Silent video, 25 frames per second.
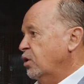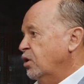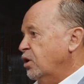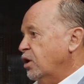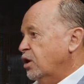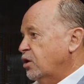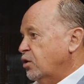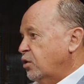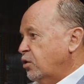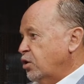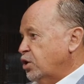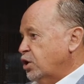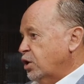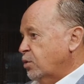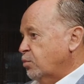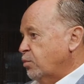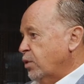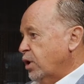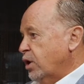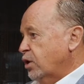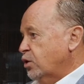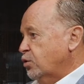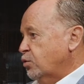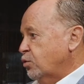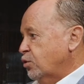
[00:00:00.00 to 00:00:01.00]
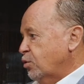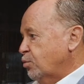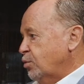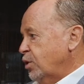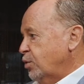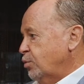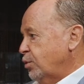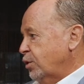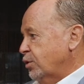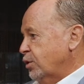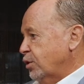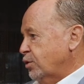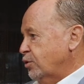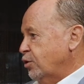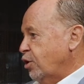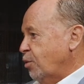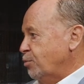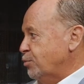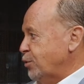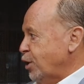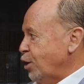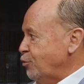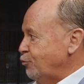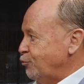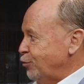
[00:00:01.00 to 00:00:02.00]
As long as you make sure the people at the
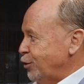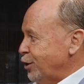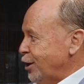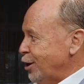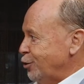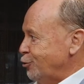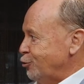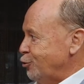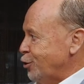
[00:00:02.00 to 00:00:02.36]
top don't forget